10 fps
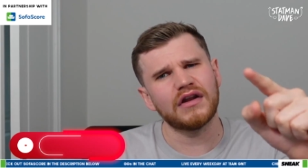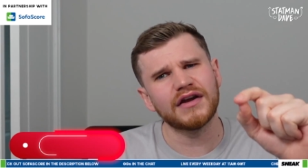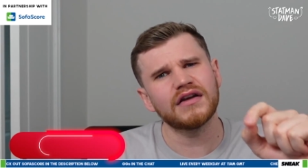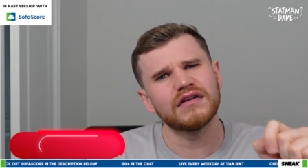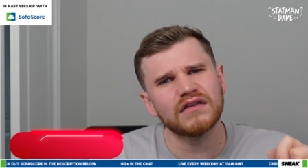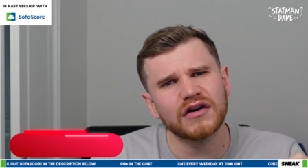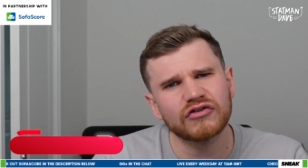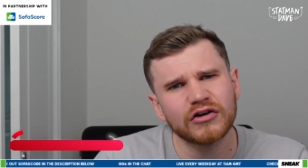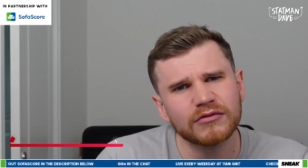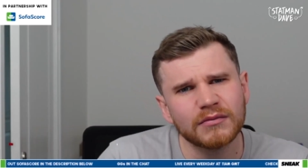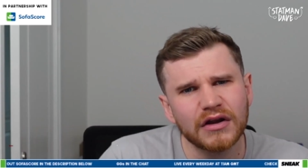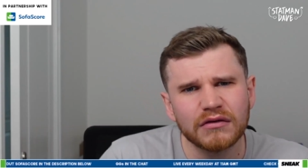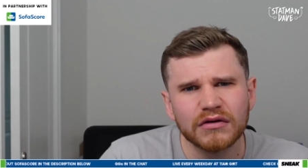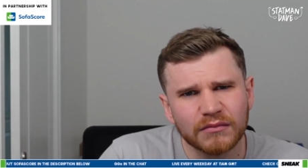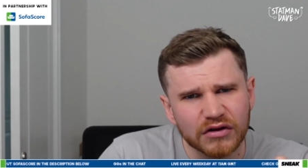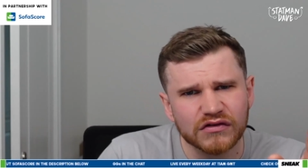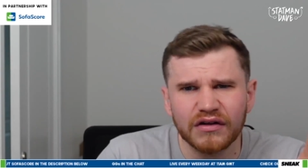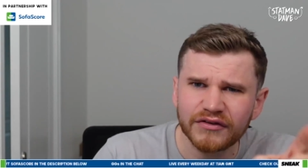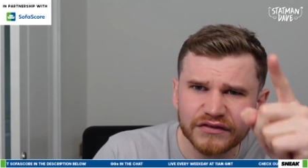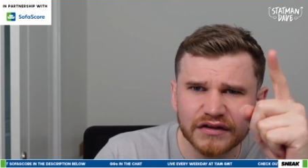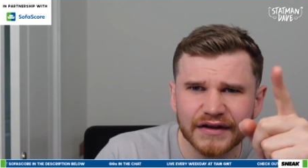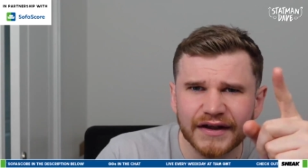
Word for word: link is in the description below. Much love. See you